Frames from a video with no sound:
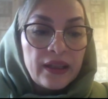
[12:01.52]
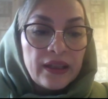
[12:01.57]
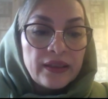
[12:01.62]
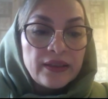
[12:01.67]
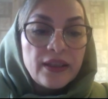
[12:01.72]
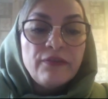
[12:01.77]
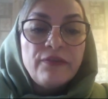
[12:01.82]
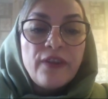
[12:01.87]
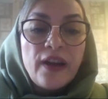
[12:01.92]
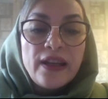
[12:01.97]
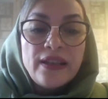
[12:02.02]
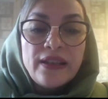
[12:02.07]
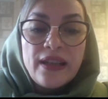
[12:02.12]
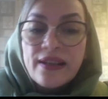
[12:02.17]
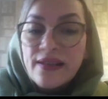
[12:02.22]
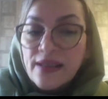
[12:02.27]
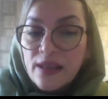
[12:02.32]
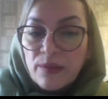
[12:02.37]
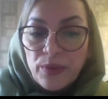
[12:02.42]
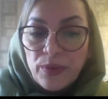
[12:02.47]
The
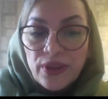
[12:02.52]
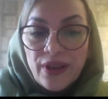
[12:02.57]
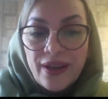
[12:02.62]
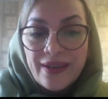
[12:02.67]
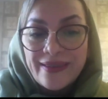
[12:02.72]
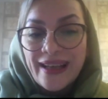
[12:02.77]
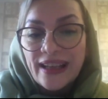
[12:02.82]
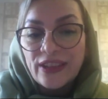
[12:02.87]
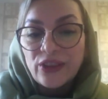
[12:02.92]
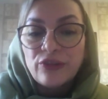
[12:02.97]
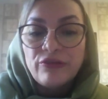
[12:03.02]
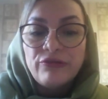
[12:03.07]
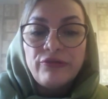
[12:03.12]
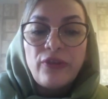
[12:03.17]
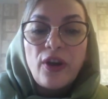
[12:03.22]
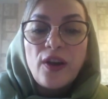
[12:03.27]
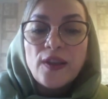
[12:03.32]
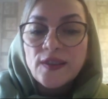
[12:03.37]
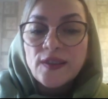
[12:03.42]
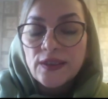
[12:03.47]
findings imply that to
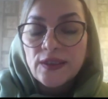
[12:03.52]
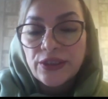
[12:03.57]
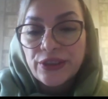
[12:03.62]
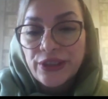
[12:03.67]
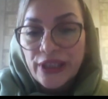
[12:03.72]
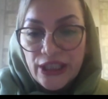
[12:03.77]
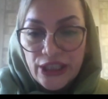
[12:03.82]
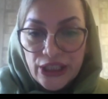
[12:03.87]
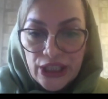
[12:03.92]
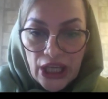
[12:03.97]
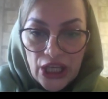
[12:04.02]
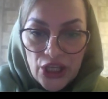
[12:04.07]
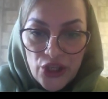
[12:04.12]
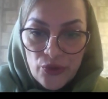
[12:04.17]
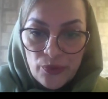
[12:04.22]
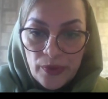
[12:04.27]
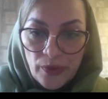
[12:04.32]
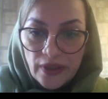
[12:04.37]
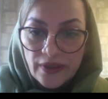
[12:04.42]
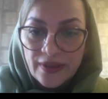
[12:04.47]
foster
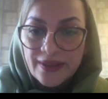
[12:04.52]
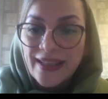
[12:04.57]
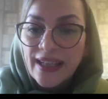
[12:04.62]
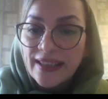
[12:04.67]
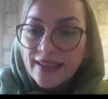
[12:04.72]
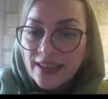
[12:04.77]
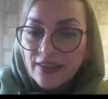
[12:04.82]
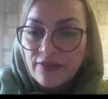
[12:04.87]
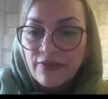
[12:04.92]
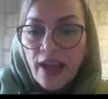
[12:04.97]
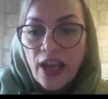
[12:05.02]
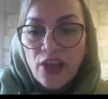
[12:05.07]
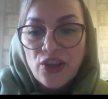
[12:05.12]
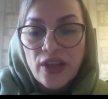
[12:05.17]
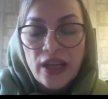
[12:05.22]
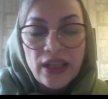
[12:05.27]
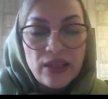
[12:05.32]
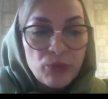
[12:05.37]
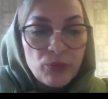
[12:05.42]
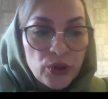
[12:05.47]
engagement,
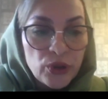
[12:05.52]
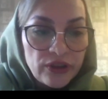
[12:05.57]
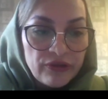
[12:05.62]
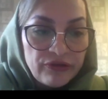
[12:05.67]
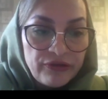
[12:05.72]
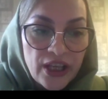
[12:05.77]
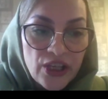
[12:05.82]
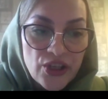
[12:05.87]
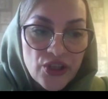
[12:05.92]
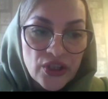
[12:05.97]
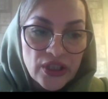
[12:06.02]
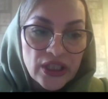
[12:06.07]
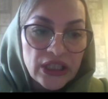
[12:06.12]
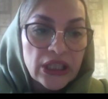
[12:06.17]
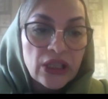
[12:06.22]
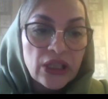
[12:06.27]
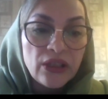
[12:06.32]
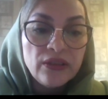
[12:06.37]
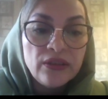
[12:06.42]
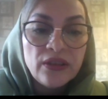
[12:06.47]
satisfaction, and motivation
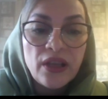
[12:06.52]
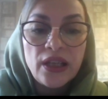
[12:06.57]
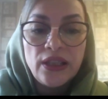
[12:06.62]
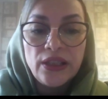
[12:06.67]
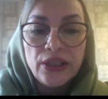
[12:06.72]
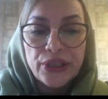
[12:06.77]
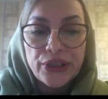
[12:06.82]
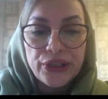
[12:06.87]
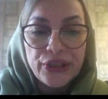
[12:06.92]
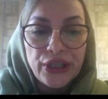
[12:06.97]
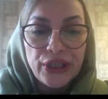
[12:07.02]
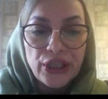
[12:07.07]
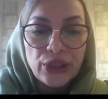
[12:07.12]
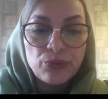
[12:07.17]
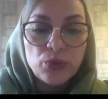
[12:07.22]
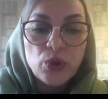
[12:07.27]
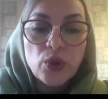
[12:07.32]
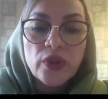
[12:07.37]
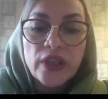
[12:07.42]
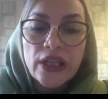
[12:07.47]
in online learning,
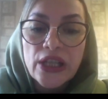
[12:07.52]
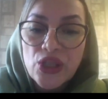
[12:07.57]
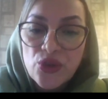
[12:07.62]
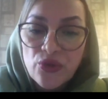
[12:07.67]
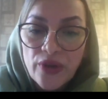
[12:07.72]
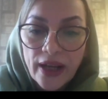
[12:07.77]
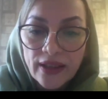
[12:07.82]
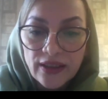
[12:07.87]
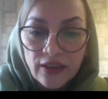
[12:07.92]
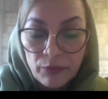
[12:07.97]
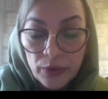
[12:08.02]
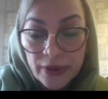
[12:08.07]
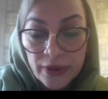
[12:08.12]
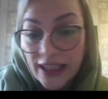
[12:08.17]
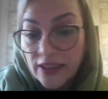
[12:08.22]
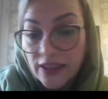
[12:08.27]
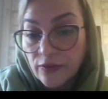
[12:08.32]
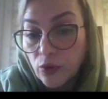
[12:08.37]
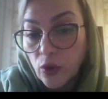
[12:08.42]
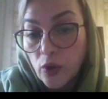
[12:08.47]
more interactive
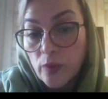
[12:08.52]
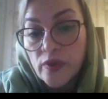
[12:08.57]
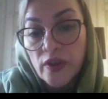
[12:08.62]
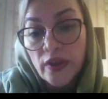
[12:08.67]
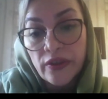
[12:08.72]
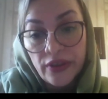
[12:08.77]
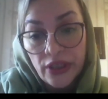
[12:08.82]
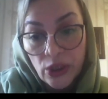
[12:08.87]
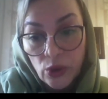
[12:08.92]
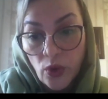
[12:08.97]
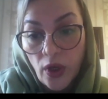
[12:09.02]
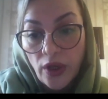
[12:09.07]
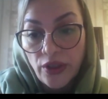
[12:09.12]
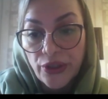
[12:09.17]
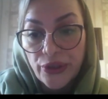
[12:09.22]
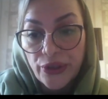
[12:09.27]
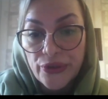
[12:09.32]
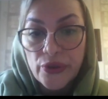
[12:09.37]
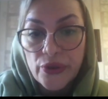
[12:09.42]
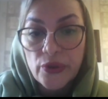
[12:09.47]
platforms are
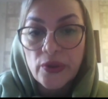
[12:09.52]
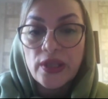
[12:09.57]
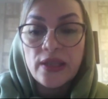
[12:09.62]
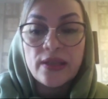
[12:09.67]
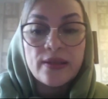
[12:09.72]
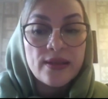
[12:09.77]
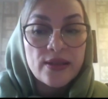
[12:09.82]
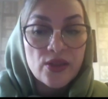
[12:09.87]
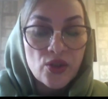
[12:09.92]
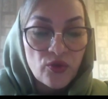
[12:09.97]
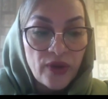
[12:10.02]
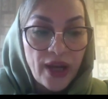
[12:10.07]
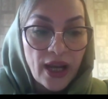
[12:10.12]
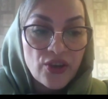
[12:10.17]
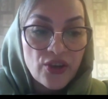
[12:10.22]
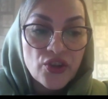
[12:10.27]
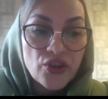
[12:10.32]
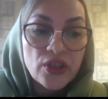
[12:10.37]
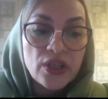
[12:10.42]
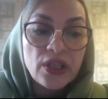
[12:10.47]
required. Ease
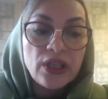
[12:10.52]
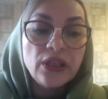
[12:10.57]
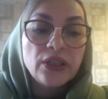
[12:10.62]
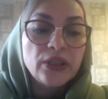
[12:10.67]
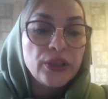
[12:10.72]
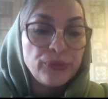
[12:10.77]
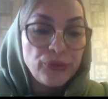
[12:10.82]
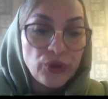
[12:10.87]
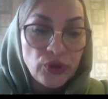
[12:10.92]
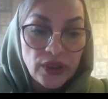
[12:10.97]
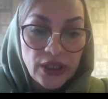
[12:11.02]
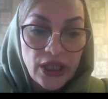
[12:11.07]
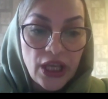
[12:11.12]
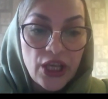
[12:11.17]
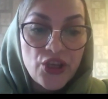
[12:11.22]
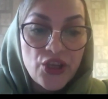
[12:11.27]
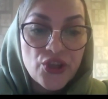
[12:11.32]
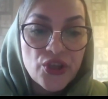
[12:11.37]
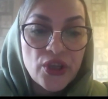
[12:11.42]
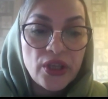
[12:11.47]
interaction,
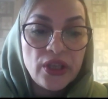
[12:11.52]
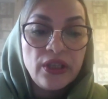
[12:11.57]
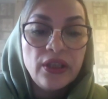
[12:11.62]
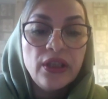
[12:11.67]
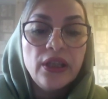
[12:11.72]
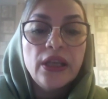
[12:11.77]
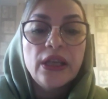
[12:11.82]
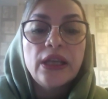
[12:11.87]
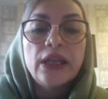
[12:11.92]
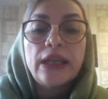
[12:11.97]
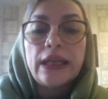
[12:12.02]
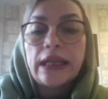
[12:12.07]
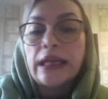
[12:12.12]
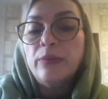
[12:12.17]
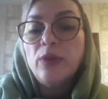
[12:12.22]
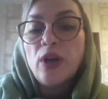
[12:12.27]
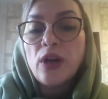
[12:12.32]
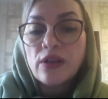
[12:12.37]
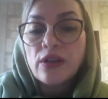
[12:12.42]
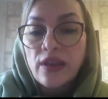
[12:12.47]
communication
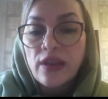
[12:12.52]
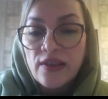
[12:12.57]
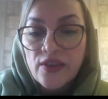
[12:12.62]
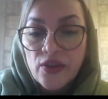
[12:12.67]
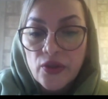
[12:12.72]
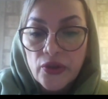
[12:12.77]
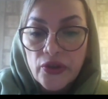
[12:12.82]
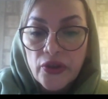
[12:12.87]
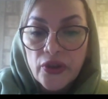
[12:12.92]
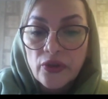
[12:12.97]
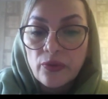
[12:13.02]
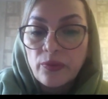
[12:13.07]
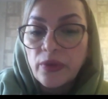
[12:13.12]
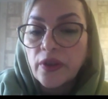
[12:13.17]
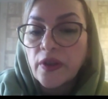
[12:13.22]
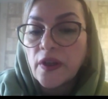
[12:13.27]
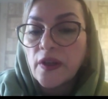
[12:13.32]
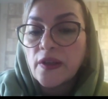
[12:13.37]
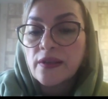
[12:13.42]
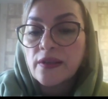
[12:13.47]
among the students,
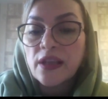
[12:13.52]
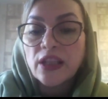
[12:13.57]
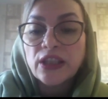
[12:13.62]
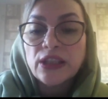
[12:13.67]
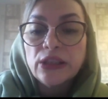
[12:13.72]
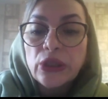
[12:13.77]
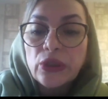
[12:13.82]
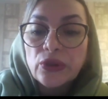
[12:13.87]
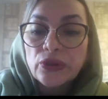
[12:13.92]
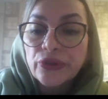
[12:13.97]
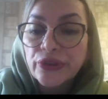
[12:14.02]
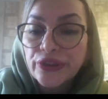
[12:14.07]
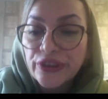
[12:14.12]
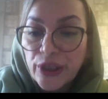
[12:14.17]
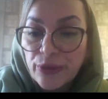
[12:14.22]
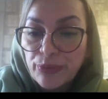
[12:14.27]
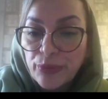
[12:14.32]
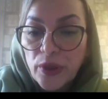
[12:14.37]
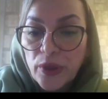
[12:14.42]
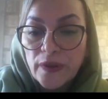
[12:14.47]
because the closer
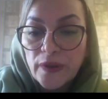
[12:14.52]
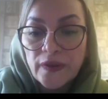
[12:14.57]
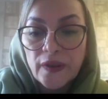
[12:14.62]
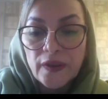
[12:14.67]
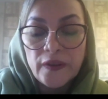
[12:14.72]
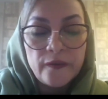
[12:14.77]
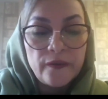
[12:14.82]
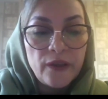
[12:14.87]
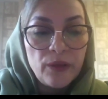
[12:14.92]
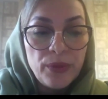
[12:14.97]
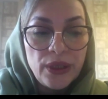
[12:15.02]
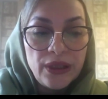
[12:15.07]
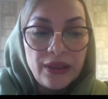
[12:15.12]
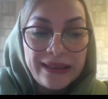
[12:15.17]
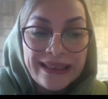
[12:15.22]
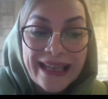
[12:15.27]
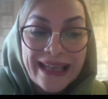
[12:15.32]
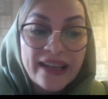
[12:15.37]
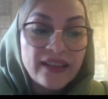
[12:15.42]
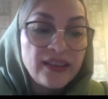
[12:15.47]
the bond and
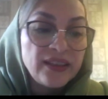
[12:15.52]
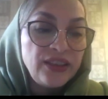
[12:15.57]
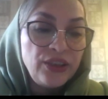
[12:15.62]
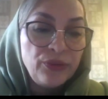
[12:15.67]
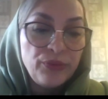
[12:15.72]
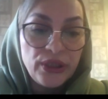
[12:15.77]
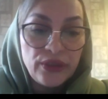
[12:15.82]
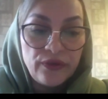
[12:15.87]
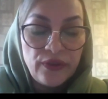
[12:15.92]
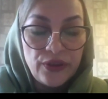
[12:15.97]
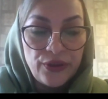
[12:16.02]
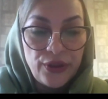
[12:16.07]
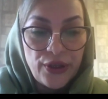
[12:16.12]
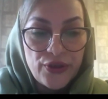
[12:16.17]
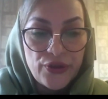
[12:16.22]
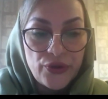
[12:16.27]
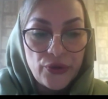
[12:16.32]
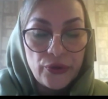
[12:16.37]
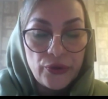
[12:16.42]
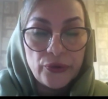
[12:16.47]
familiarity between the
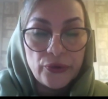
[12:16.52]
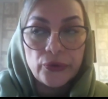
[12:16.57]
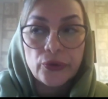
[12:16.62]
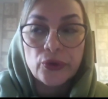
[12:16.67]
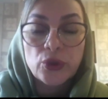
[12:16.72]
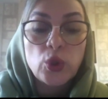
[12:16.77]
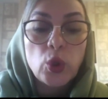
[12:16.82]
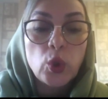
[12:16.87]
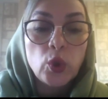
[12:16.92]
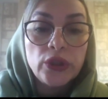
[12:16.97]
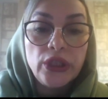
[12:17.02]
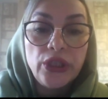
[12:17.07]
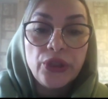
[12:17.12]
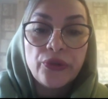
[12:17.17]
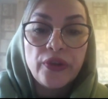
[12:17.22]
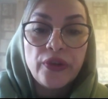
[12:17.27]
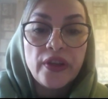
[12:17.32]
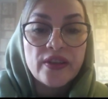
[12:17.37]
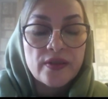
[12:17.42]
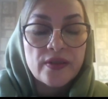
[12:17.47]
students, or
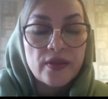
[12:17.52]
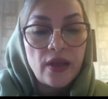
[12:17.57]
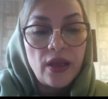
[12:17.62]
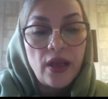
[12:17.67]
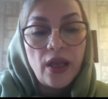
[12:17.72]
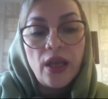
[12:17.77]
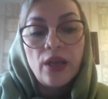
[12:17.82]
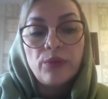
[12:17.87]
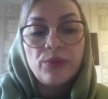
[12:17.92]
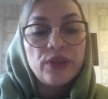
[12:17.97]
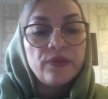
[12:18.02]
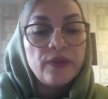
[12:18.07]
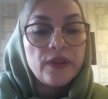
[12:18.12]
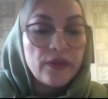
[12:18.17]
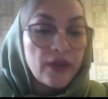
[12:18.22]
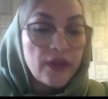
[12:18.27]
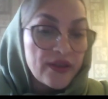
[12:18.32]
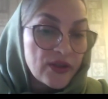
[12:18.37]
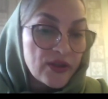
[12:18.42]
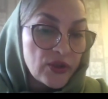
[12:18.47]
coherence between
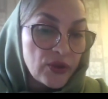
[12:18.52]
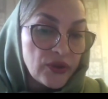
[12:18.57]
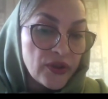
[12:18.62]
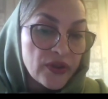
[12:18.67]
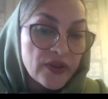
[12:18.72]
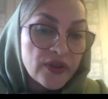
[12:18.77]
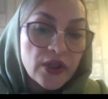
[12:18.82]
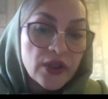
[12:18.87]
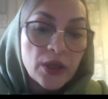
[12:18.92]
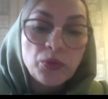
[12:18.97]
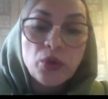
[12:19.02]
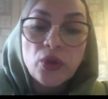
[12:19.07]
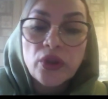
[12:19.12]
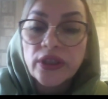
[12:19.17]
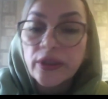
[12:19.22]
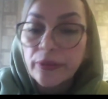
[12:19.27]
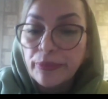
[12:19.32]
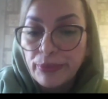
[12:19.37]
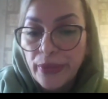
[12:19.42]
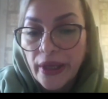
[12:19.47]
the students, the more
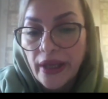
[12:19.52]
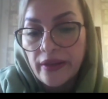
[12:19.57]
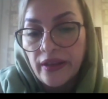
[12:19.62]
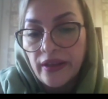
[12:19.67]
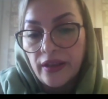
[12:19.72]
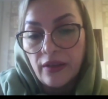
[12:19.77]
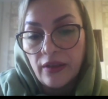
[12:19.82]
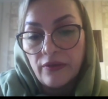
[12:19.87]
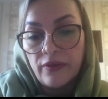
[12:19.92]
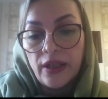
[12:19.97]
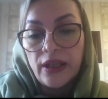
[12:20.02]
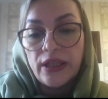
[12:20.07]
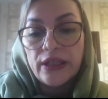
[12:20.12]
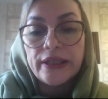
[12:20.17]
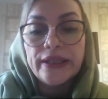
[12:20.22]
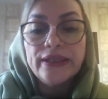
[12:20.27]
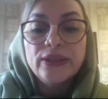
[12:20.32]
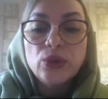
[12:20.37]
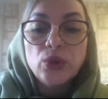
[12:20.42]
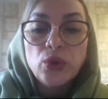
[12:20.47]
competitive
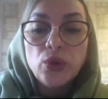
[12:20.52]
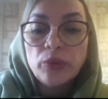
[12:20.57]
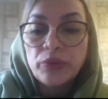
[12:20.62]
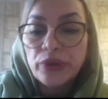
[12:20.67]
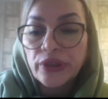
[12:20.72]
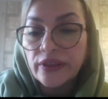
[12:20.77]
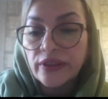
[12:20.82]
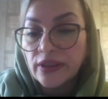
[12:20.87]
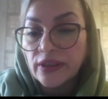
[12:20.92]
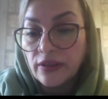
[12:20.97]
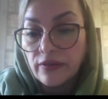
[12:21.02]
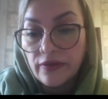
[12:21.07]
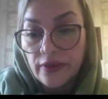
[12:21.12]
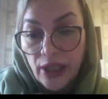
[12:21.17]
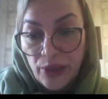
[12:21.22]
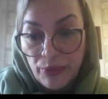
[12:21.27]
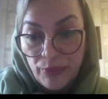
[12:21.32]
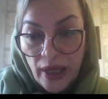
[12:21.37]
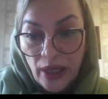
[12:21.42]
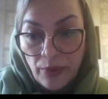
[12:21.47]
and cooperative
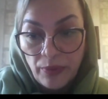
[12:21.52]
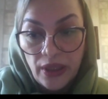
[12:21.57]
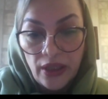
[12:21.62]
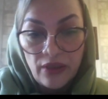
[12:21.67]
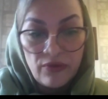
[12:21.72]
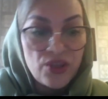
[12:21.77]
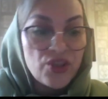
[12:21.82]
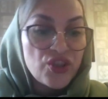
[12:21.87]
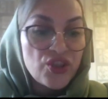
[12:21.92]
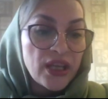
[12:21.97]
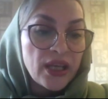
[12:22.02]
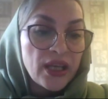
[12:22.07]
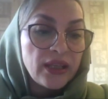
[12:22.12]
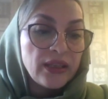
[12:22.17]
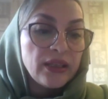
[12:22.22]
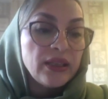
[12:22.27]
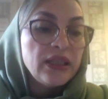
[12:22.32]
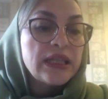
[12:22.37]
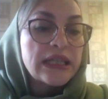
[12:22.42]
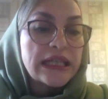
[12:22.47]
they may be, which
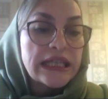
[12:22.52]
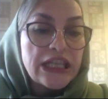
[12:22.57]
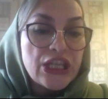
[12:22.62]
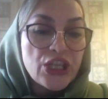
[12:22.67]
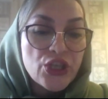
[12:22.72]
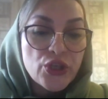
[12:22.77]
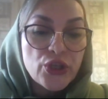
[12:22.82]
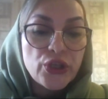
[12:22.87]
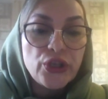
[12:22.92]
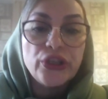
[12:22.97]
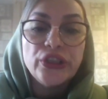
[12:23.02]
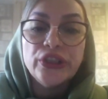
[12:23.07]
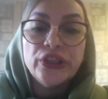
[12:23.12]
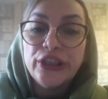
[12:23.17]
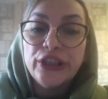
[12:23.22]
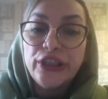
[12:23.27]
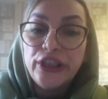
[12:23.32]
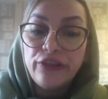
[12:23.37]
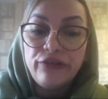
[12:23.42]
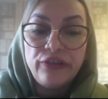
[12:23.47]
can in turn
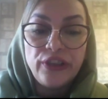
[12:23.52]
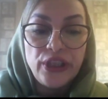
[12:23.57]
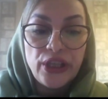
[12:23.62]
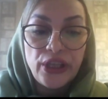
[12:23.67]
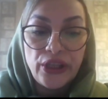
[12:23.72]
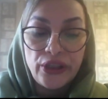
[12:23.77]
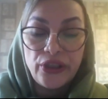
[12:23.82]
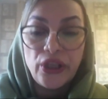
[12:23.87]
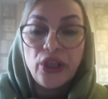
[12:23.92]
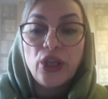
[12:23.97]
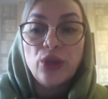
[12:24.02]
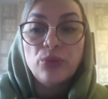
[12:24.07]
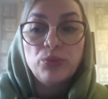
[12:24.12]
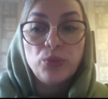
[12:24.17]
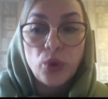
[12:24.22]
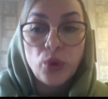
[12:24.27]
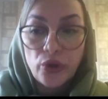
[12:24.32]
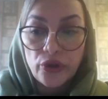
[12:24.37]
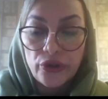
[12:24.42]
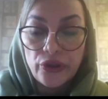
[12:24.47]
alleviate
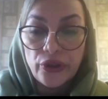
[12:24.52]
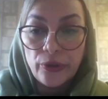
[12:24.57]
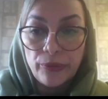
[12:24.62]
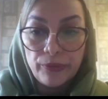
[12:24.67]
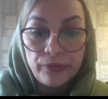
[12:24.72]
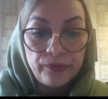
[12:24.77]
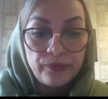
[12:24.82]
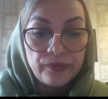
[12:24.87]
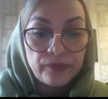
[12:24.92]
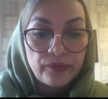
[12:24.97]
boredom